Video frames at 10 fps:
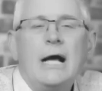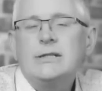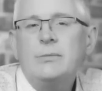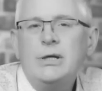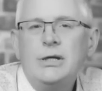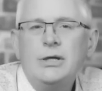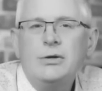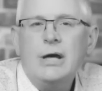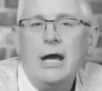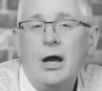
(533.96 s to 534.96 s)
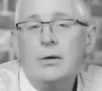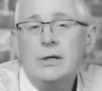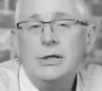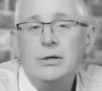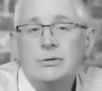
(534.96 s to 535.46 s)
As I'm in the UK, I'm
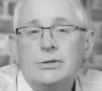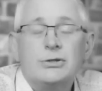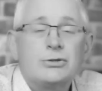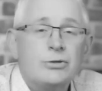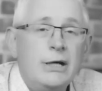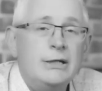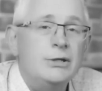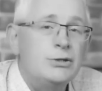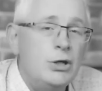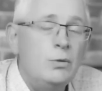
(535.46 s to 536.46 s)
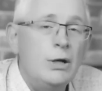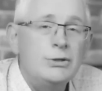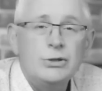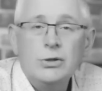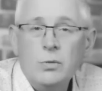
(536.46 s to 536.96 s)
going to use the Trading
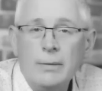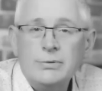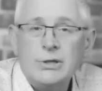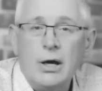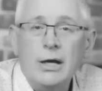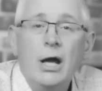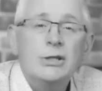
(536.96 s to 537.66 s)
212 website